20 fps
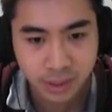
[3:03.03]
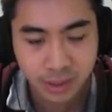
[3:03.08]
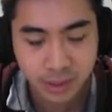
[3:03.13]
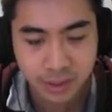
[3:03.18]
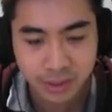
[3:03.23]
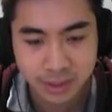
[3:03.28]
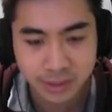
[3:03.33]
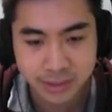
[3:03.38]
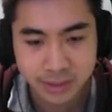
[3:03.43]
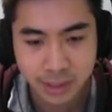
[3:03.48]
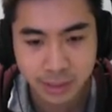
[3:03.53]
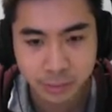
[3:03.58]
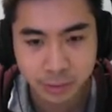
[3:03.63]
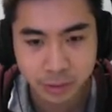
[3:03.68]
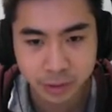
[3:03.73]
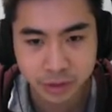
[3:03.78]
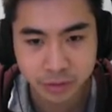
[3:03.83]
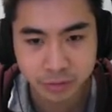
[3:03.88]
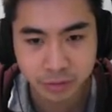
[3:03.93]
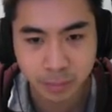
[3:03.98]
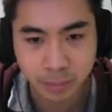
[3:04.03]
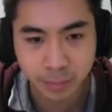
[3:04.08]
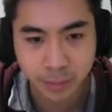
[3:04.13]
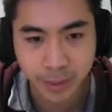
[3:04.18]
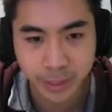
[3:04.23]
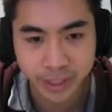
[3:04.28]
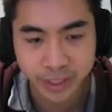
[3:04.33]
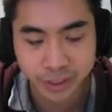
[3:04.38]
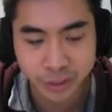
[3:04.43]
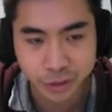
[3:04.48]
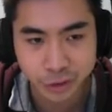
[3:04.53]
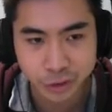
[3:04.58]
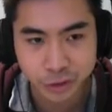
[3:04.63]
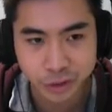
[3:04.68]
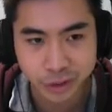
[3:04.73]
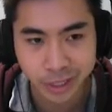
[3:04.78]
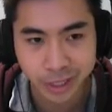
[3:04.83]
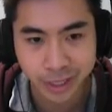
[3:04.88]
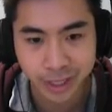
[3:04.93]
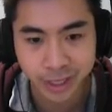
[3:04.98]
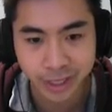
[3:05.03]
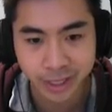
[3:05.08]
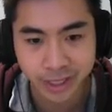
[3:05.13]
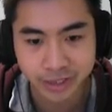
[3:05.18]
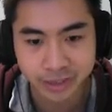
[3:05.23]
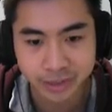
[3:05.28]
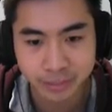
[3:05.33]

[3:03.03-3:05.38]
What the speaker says: Same goes for Mage and